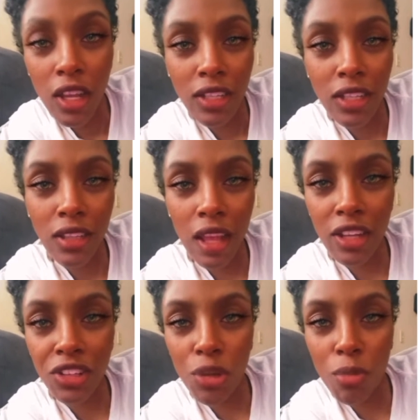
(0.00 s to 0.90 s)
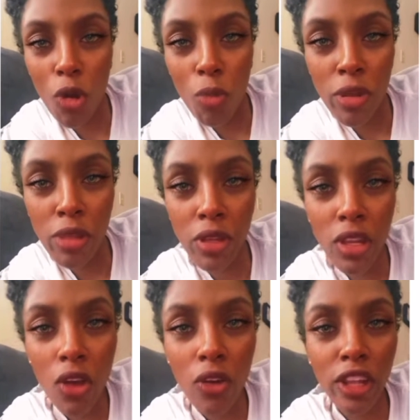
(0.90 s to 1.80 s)
these HMO
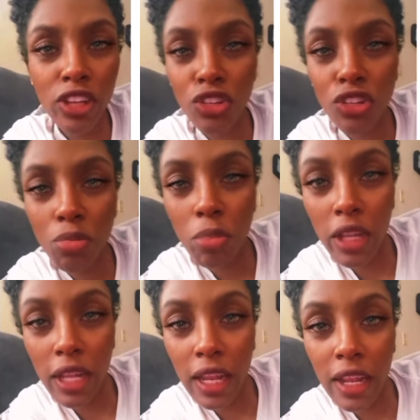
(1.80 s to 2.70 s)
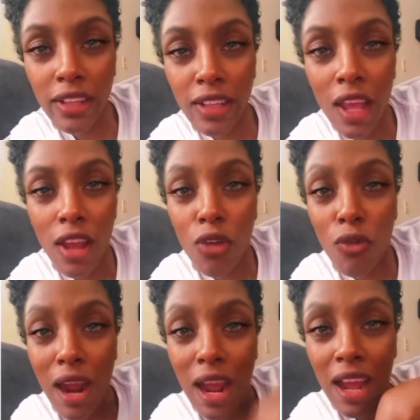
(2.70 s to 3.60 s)
PPO insurance plans, a
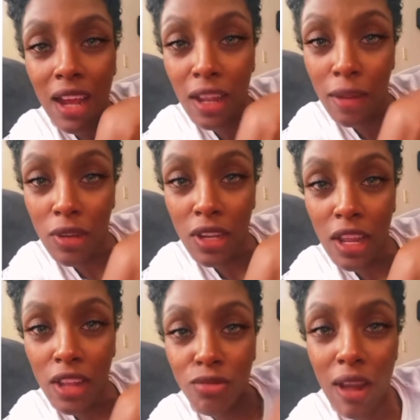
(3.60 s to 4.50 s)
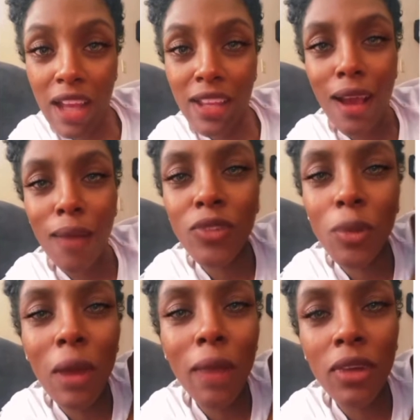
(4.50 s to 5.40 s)
ride, an ambulance ride, yup, your
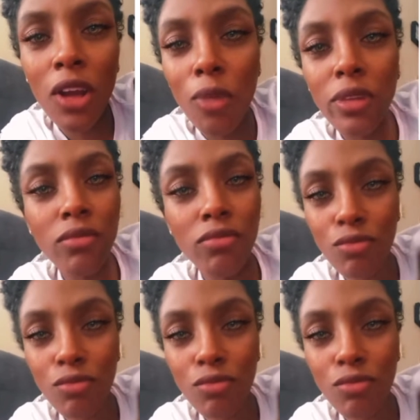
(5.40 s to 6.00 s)
mama going to be.